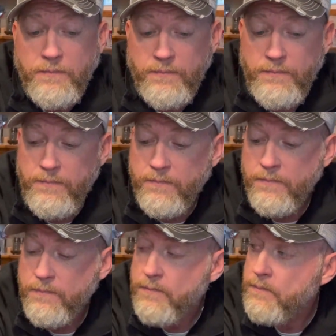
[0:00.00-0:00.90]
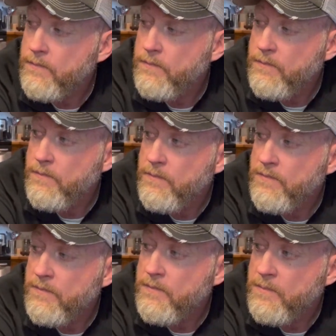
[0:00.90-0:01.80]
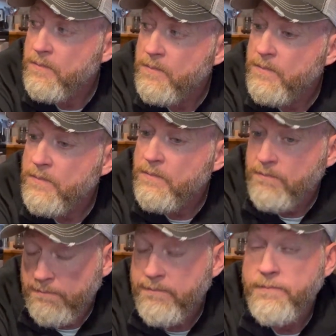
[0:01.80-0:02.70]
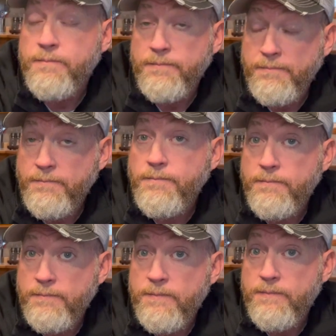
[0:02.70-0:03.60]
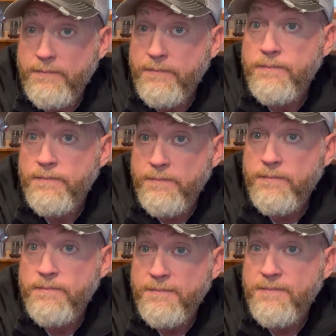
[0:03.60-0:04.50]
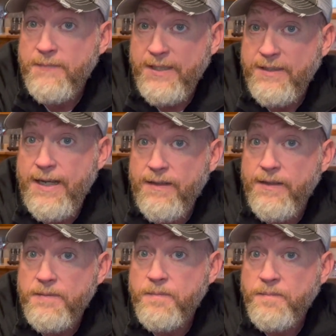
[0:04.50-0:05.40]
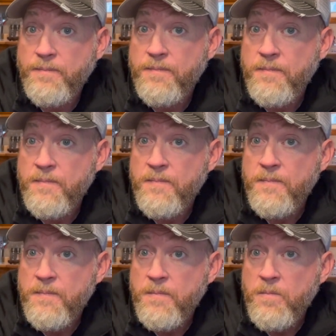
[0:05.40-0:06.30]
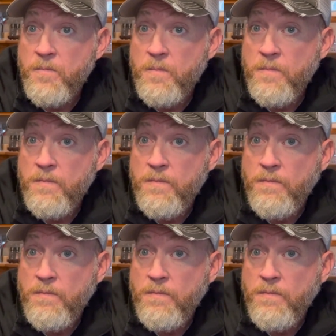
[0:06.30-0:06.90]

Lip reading: (not speaking)